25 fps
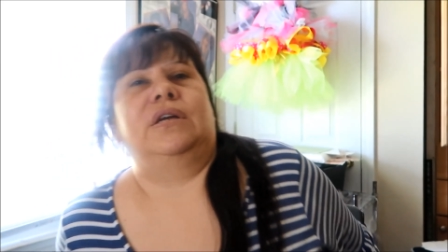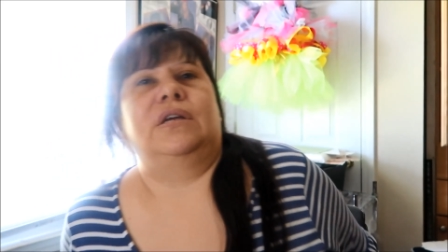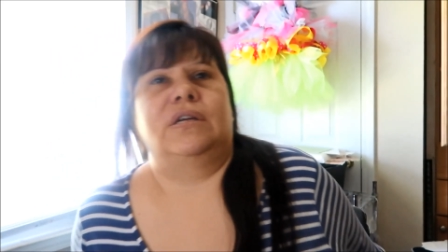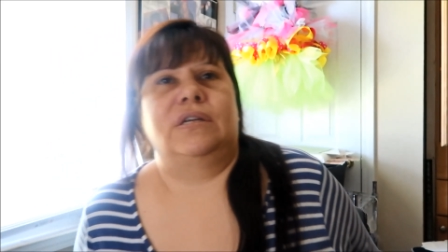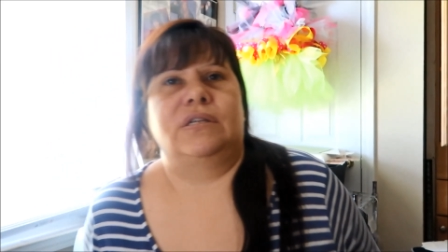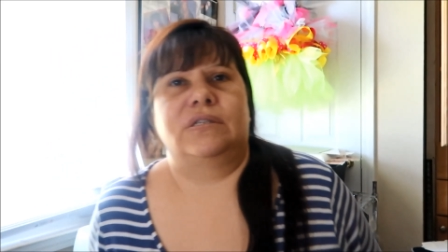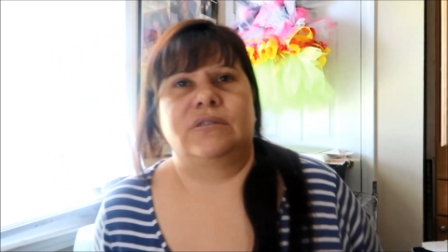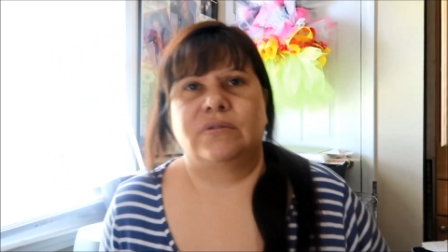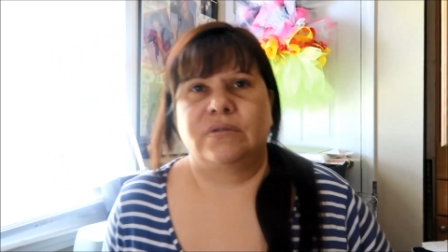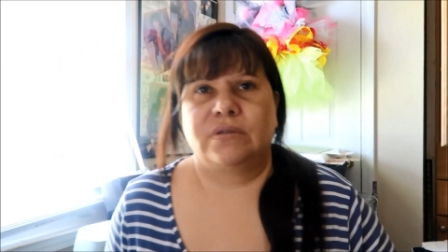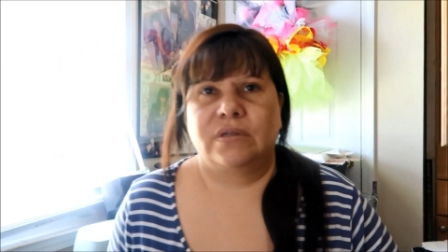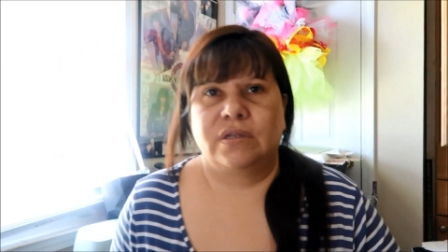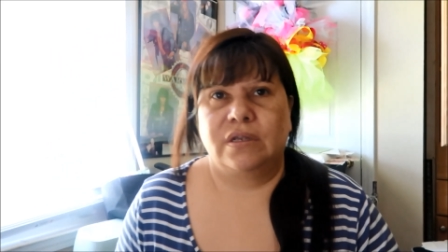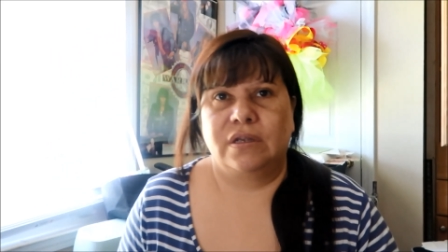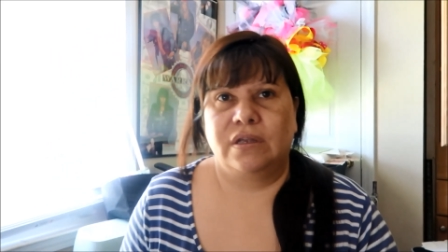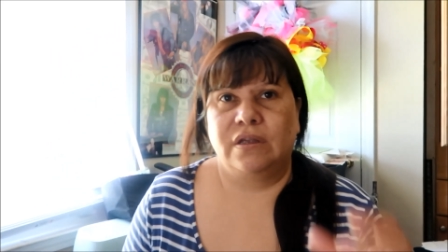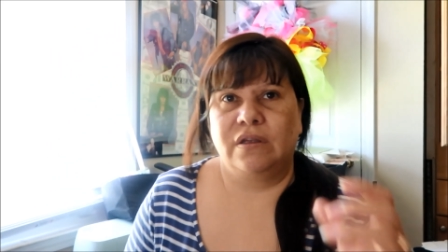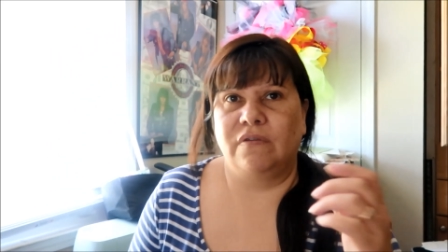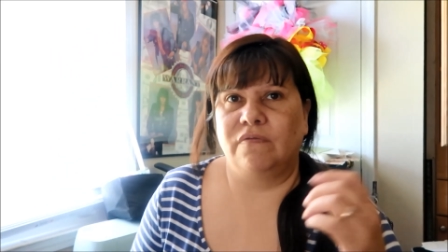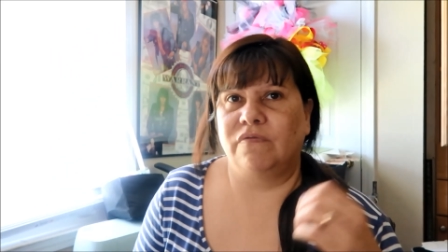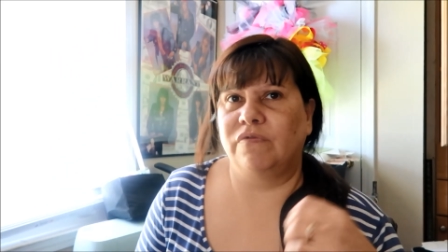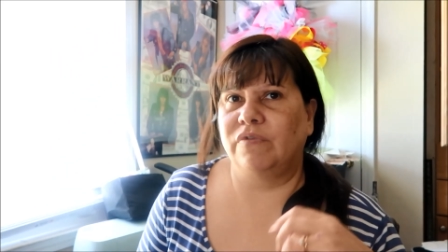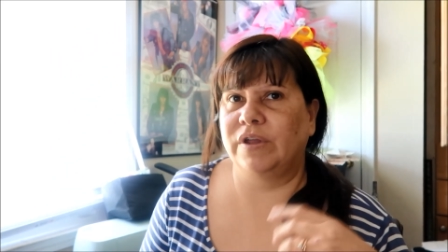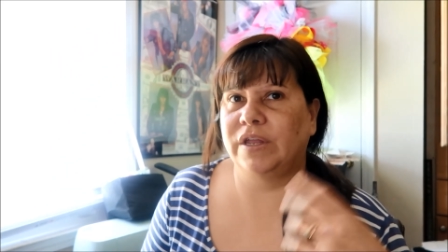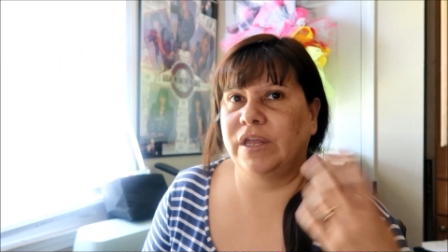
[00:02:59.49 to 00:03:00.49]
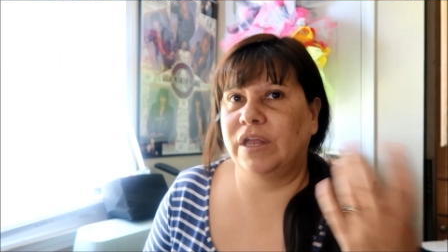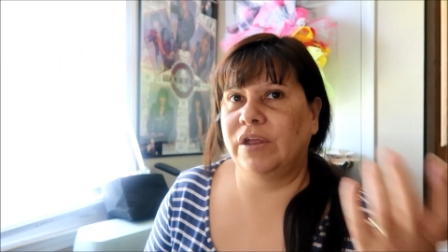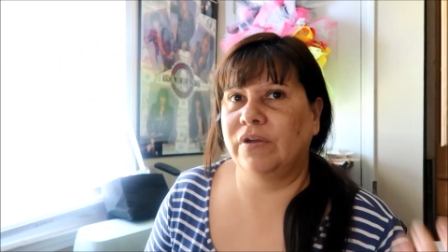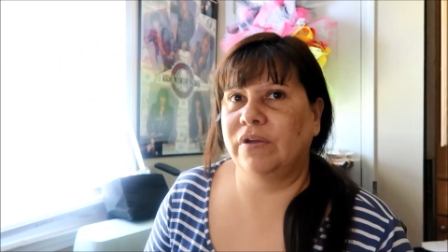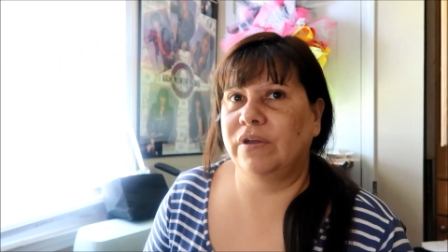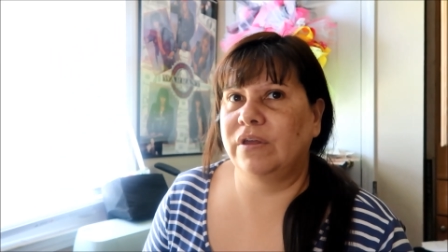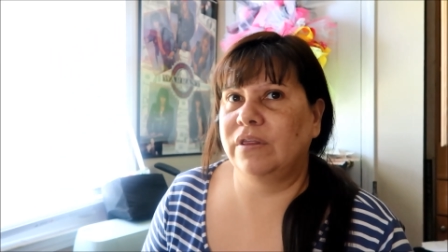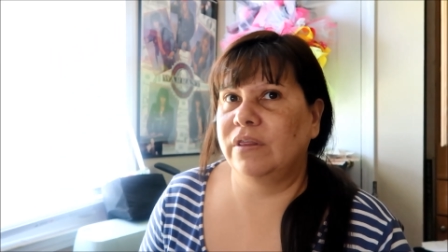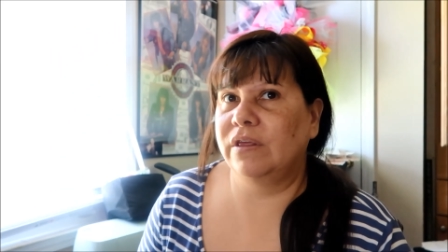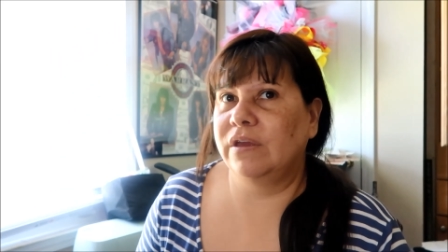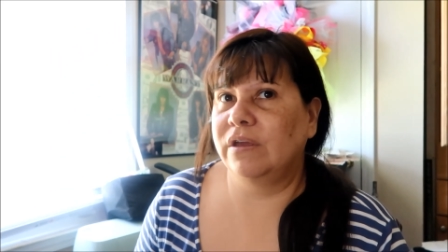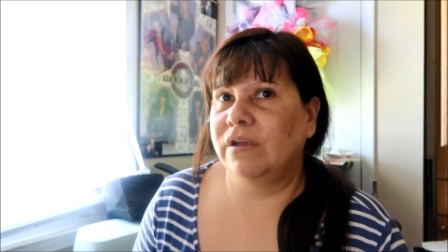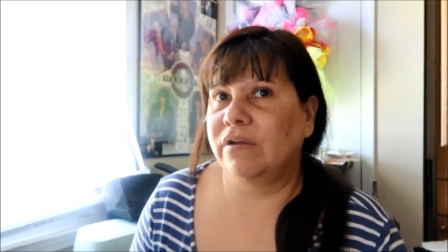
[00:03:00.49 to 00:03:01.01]
Because if we
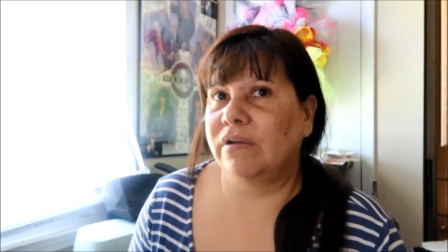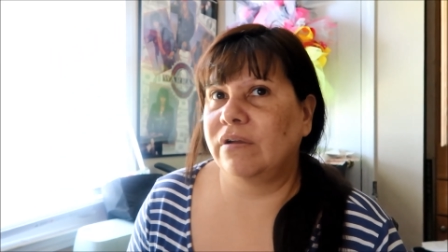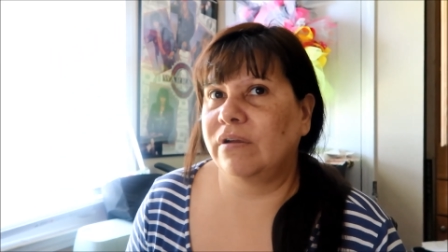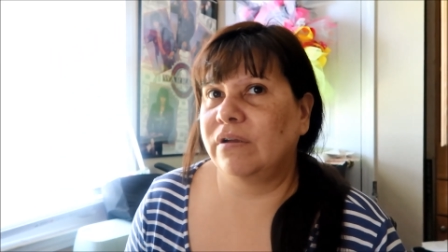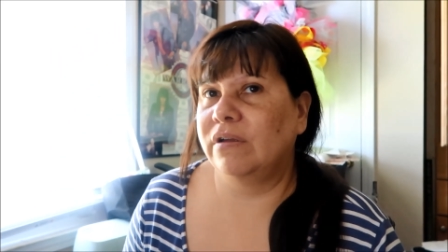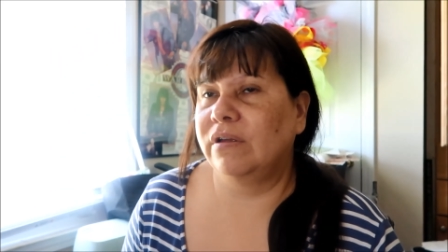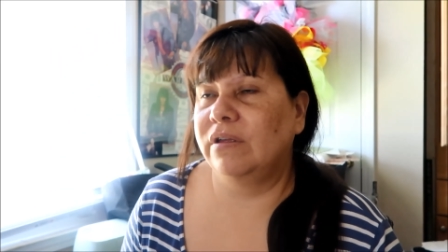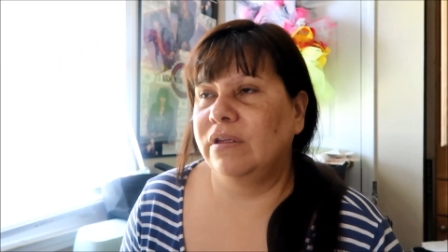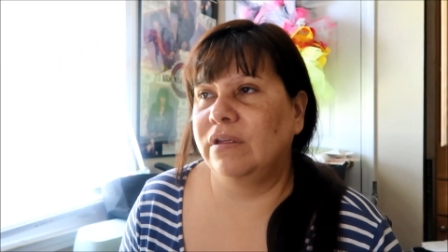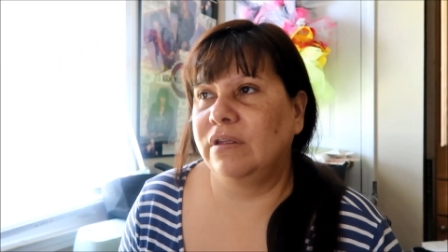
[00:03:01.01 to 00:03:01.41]
carry it there